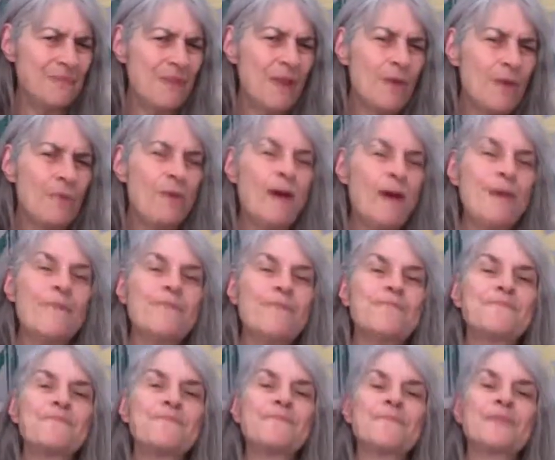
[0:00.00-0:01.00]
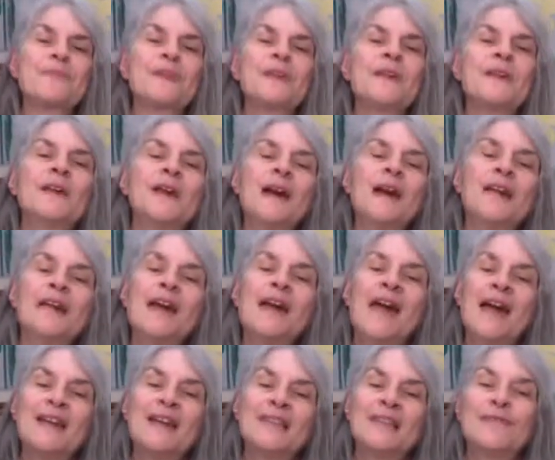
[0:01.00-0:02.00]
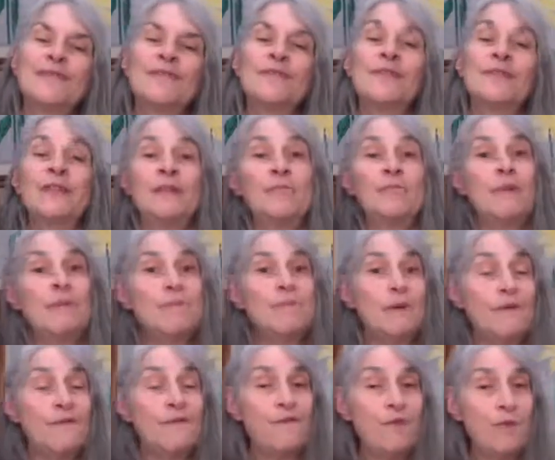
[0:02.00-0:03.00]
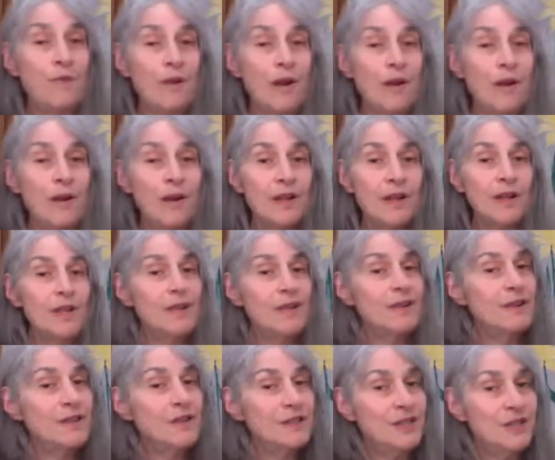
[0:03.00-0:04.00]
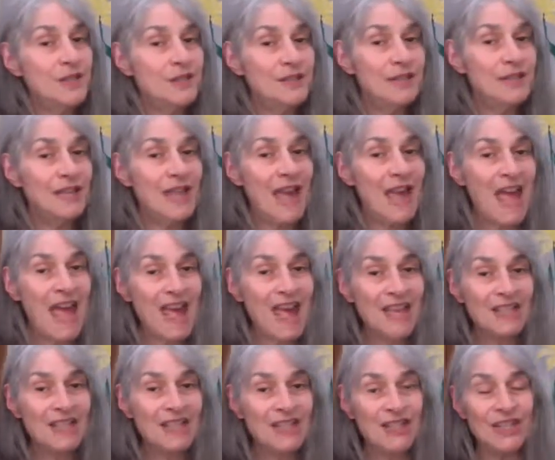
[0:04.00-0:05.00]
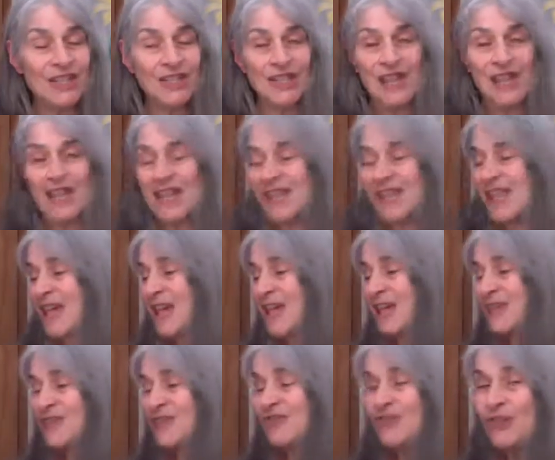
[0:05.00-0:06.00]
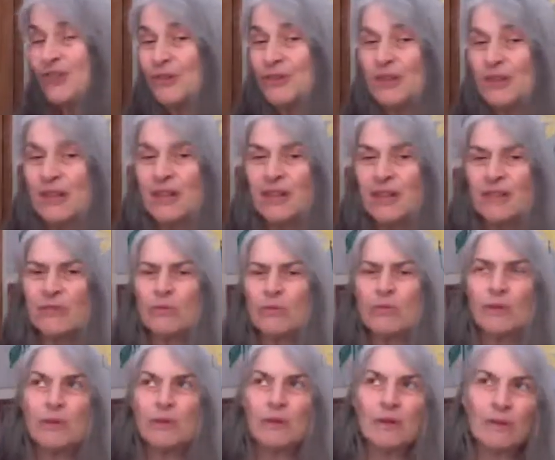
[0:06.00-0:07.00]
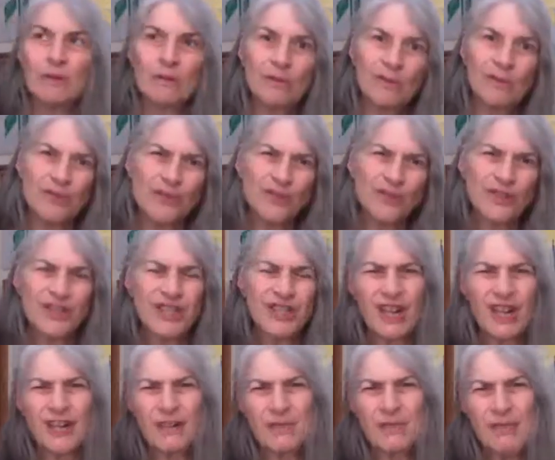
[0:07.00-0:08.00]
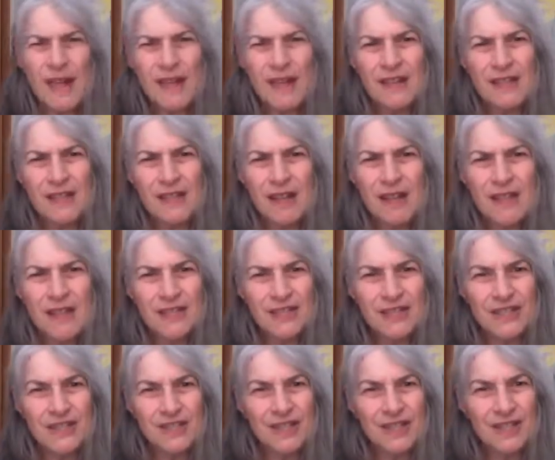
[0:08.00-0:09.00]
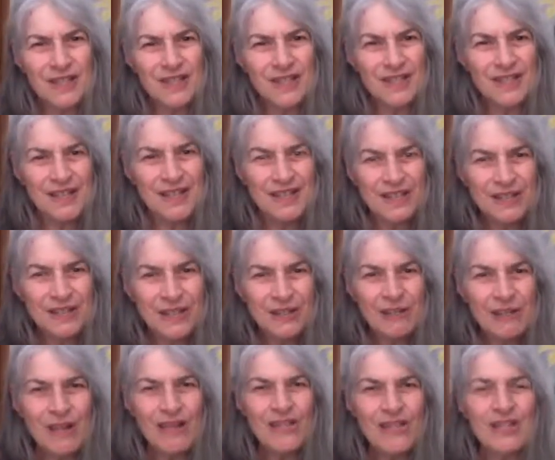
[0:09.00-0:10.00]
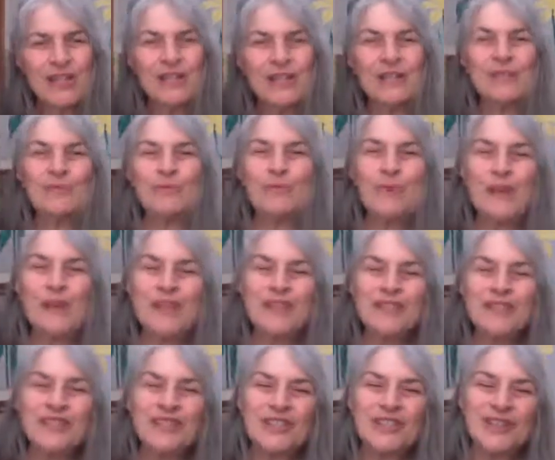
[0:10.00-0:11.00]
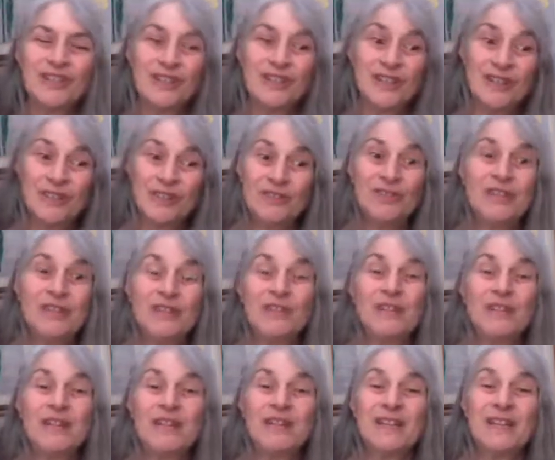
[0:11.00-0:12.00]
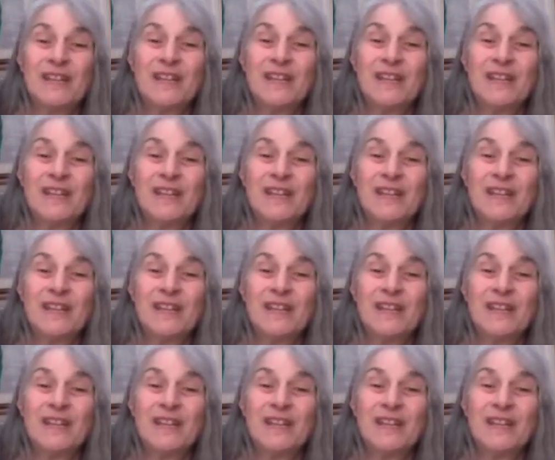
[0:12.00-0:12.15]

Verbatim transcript: Well, you got to act differently. But before you can choose an action that's new to you, well, first you got to recognize the situation in which you're doing